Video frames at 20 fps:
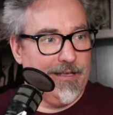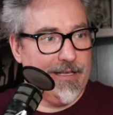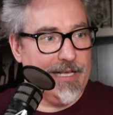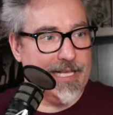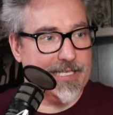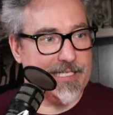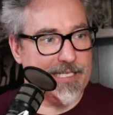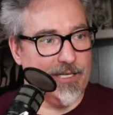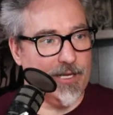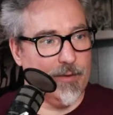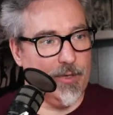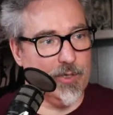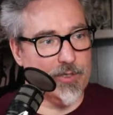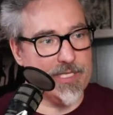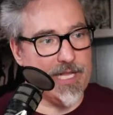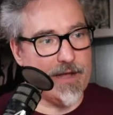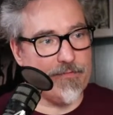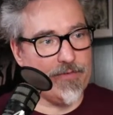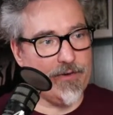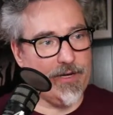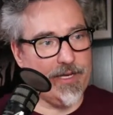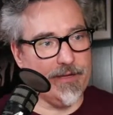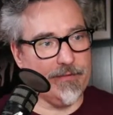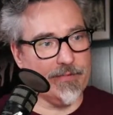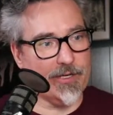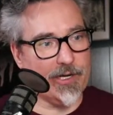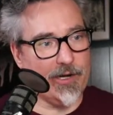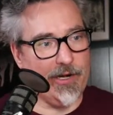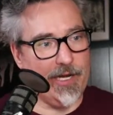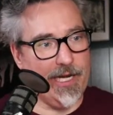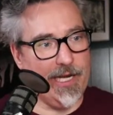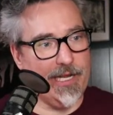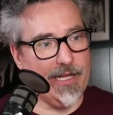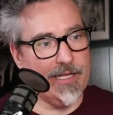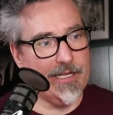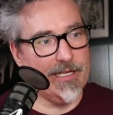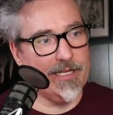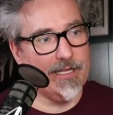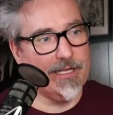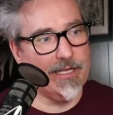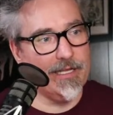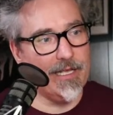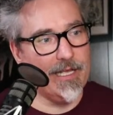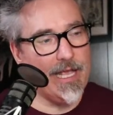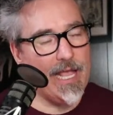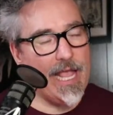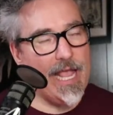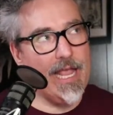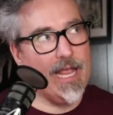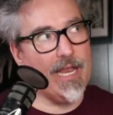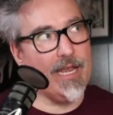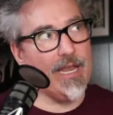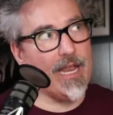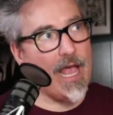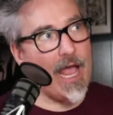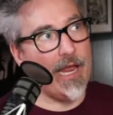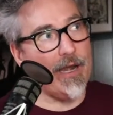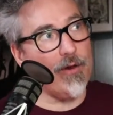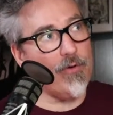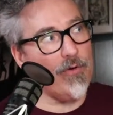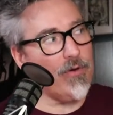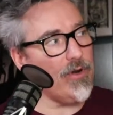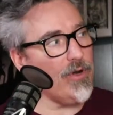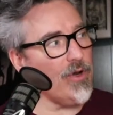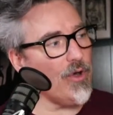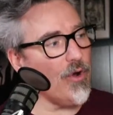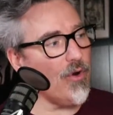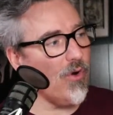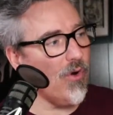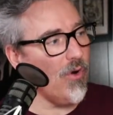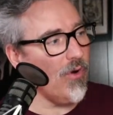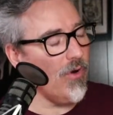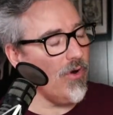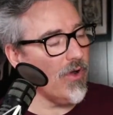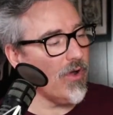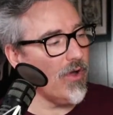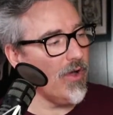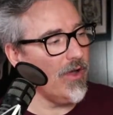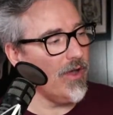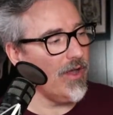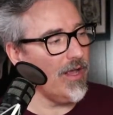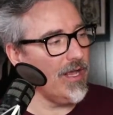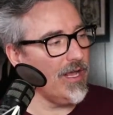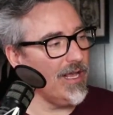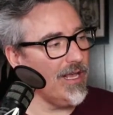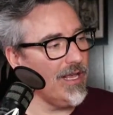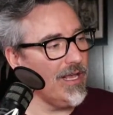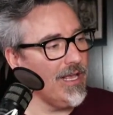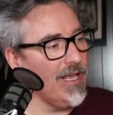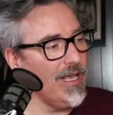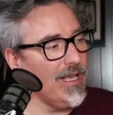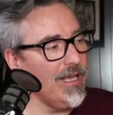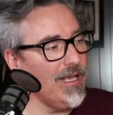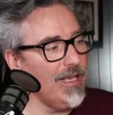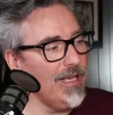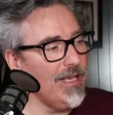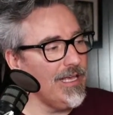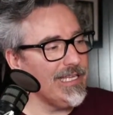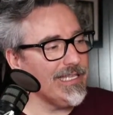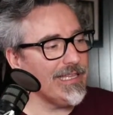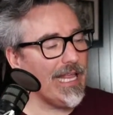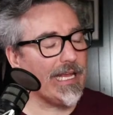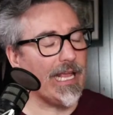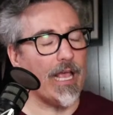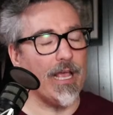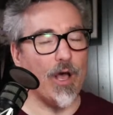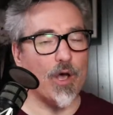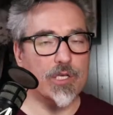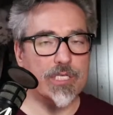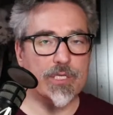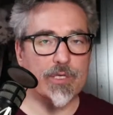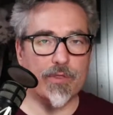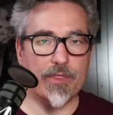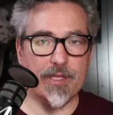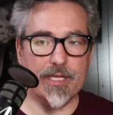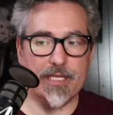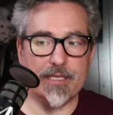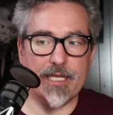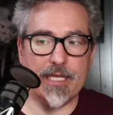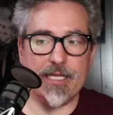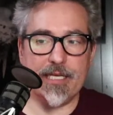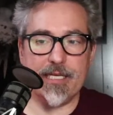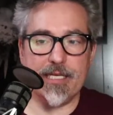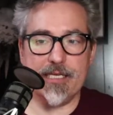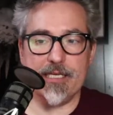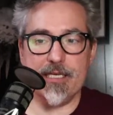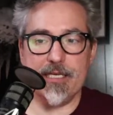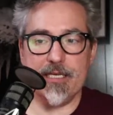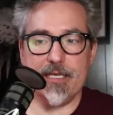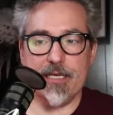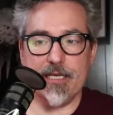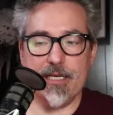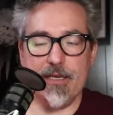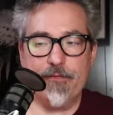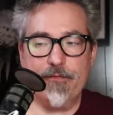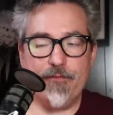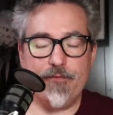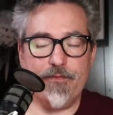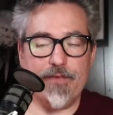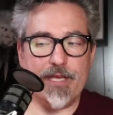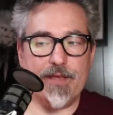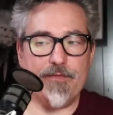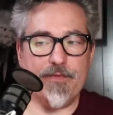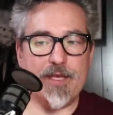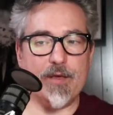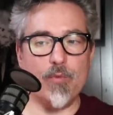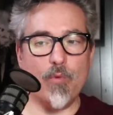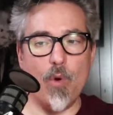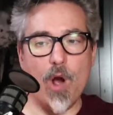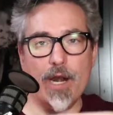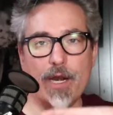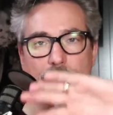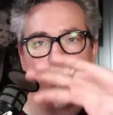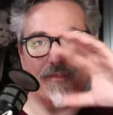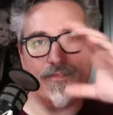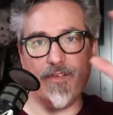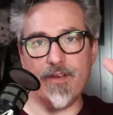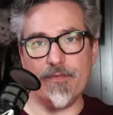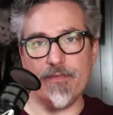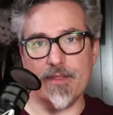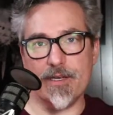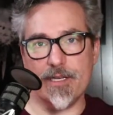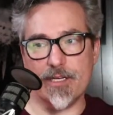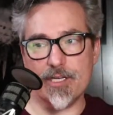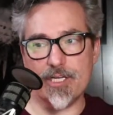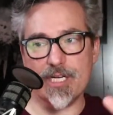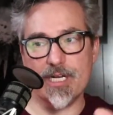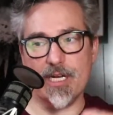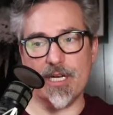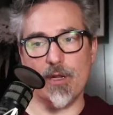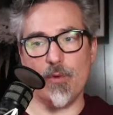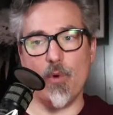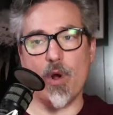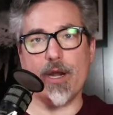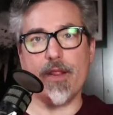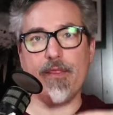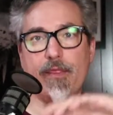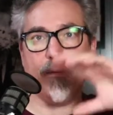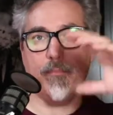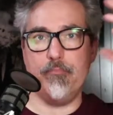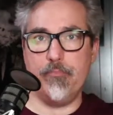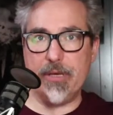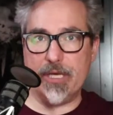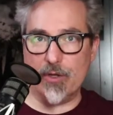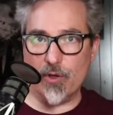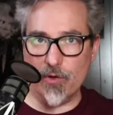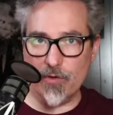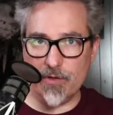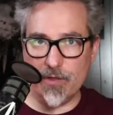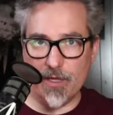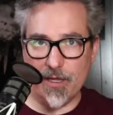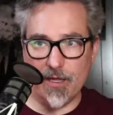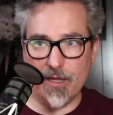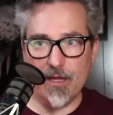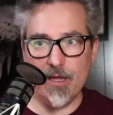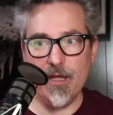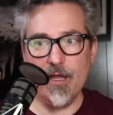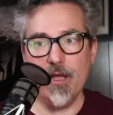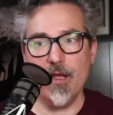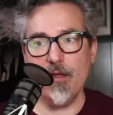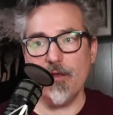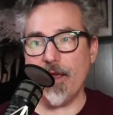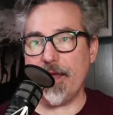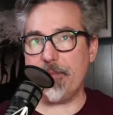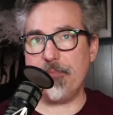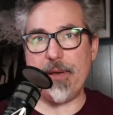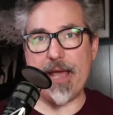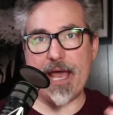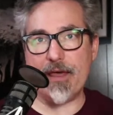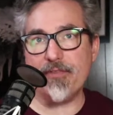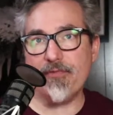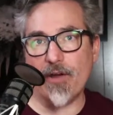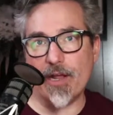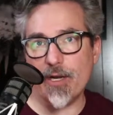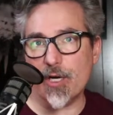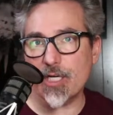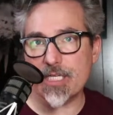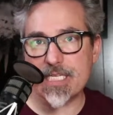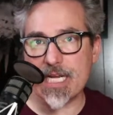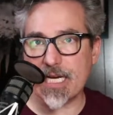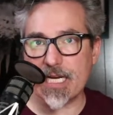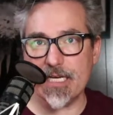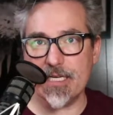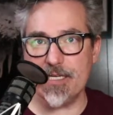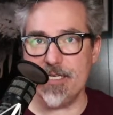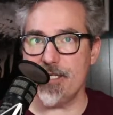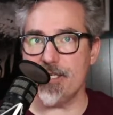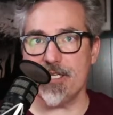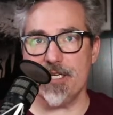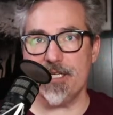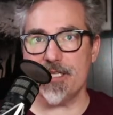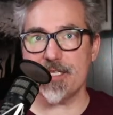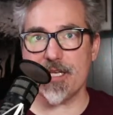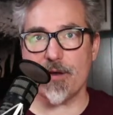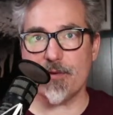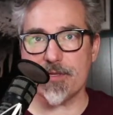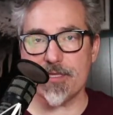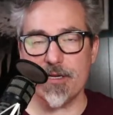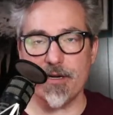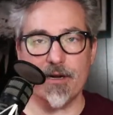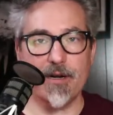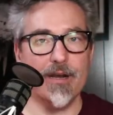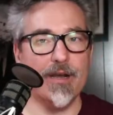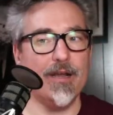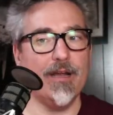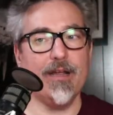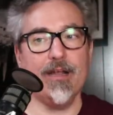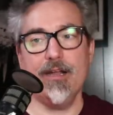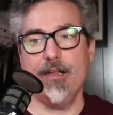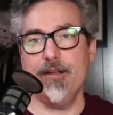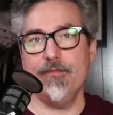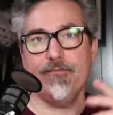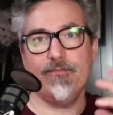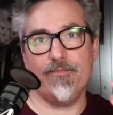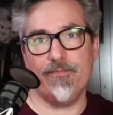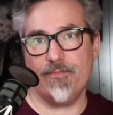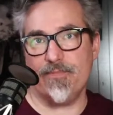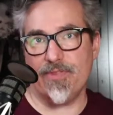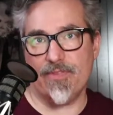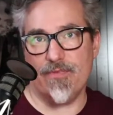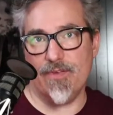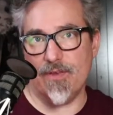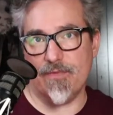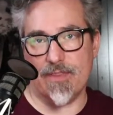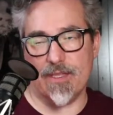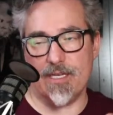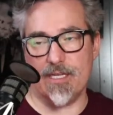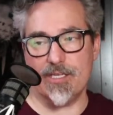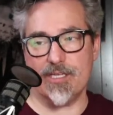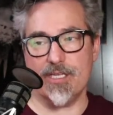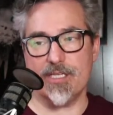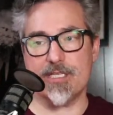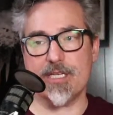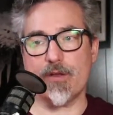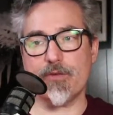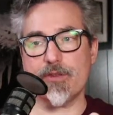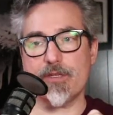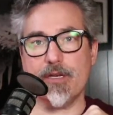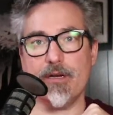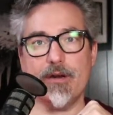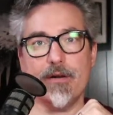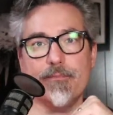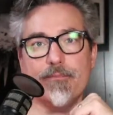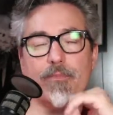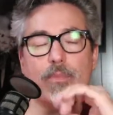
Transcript: S&W is not for him, agreed. And I don't know, like I also think that if he wanted 5th edition and he wanted the build, like Pathfinder 2nd edition is out there. 5th edition's out there.